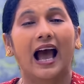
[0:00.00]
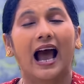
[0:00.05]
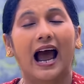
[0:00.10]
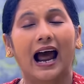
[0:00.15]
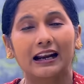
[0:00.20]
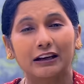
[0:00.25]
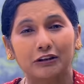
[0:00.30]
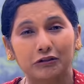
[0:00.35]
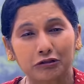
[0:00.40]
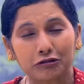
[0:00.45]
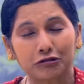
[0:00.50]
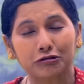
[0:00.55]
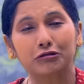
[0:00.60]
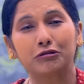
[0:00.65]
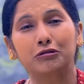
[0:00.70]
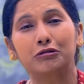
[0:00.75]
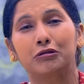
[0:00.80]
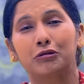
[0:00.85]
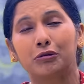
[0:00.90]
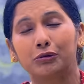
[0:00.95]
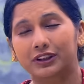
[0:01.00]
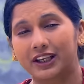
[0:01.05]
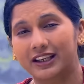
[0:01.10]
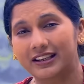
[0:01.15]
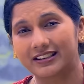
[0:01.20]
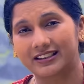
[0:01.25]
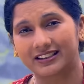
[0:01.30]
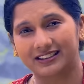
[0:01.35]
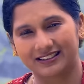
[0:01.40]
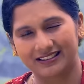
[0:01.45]
And through the
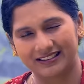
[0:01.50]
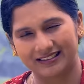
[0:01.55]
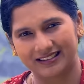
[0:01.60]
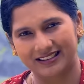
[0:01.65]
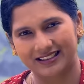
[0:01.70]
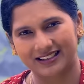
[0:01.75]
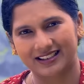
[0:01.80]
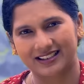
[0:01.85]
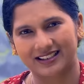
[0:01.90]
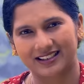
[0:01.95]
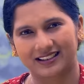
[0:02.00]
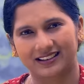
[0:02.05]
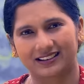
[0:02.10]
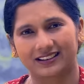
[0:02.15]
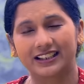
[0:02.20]
years,